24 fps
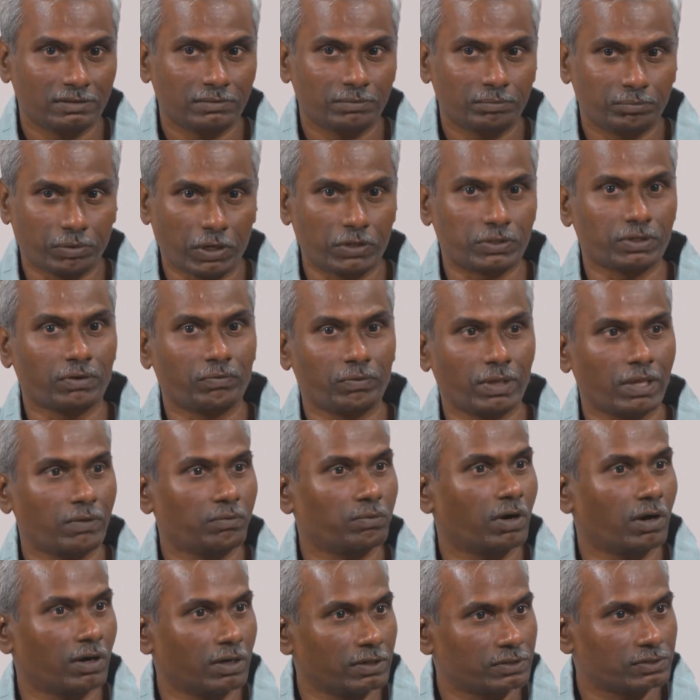Pressure wave
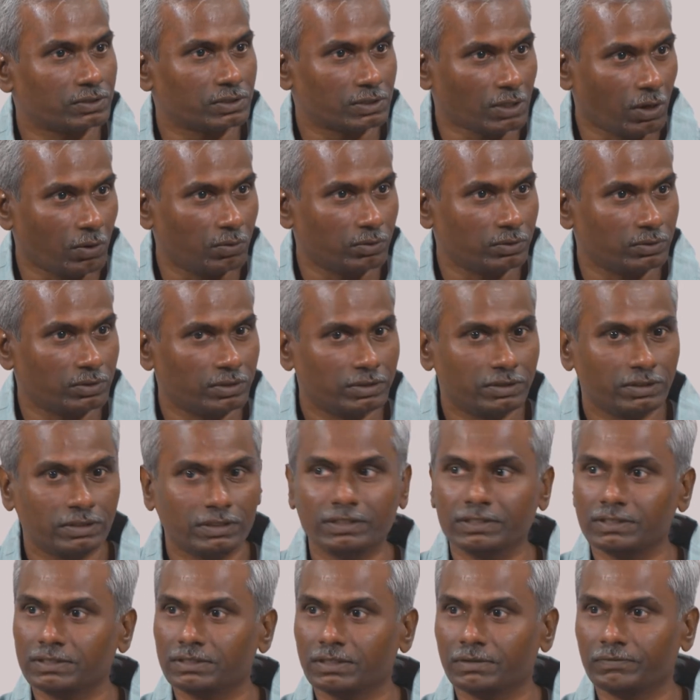or sound
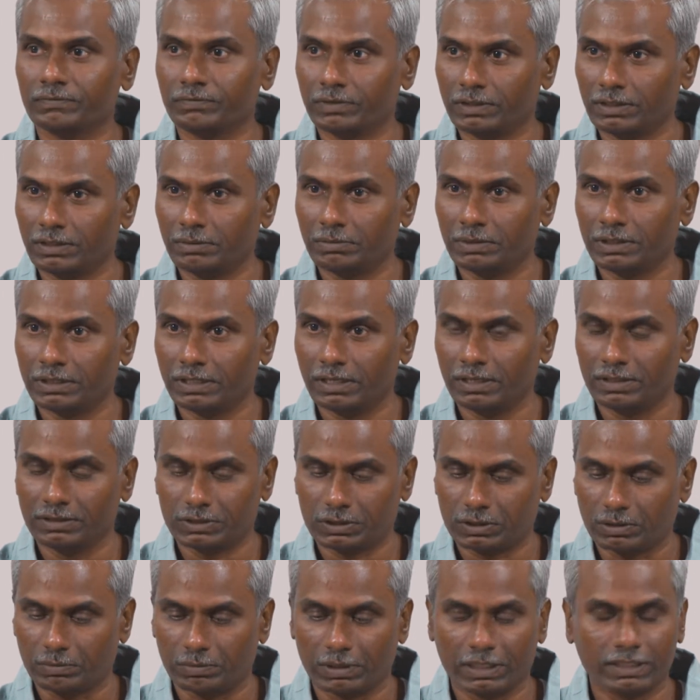is a fundamental
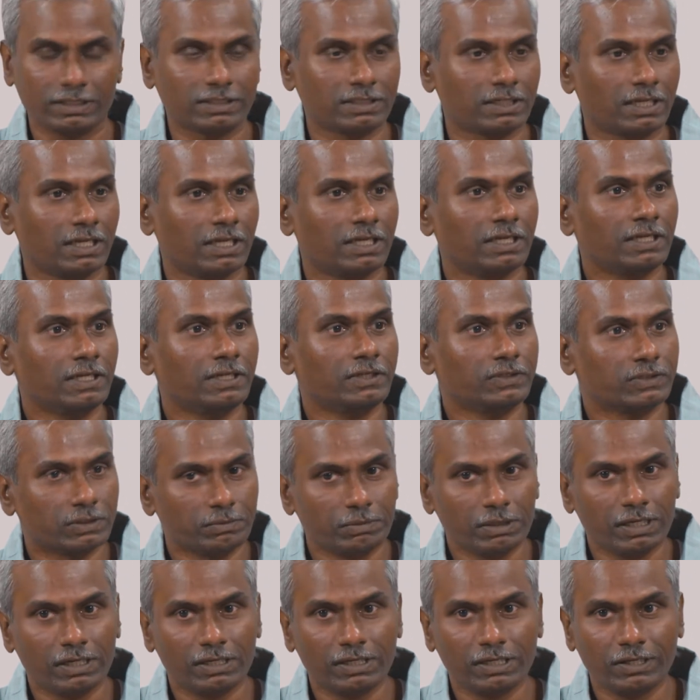stimulus.
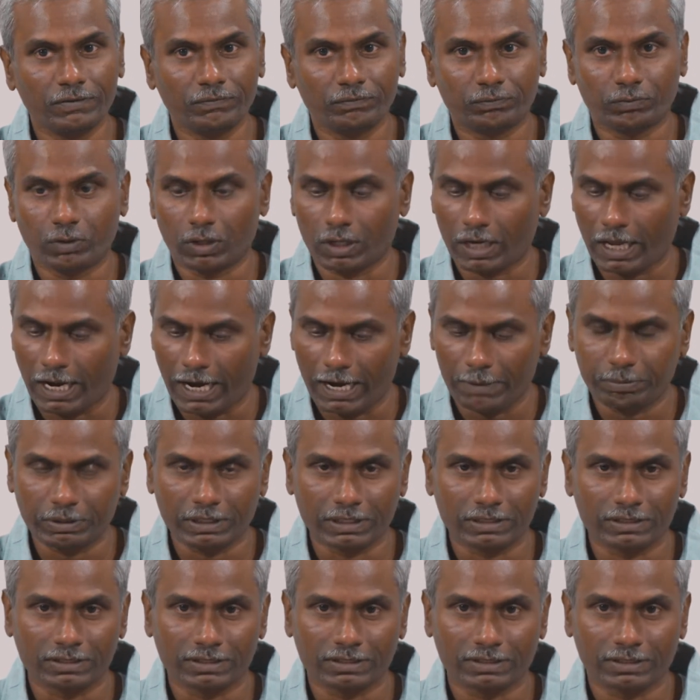Similarly, for
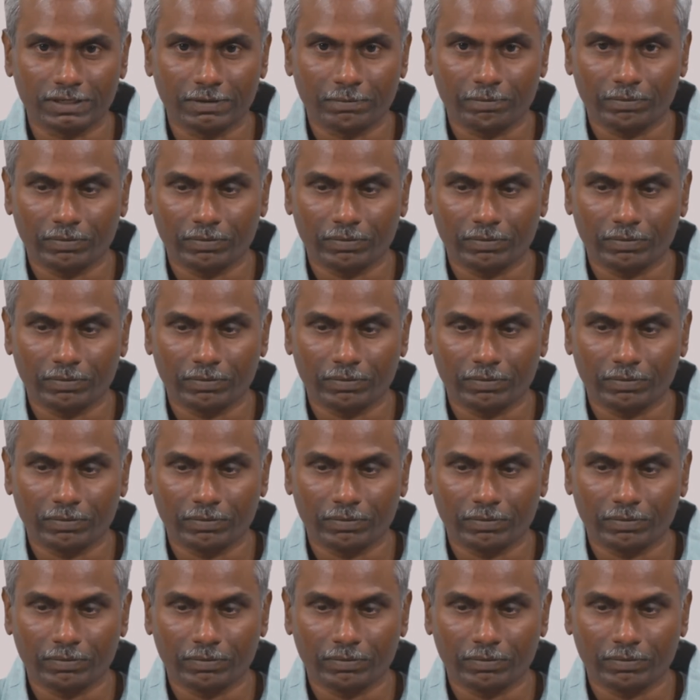haptics,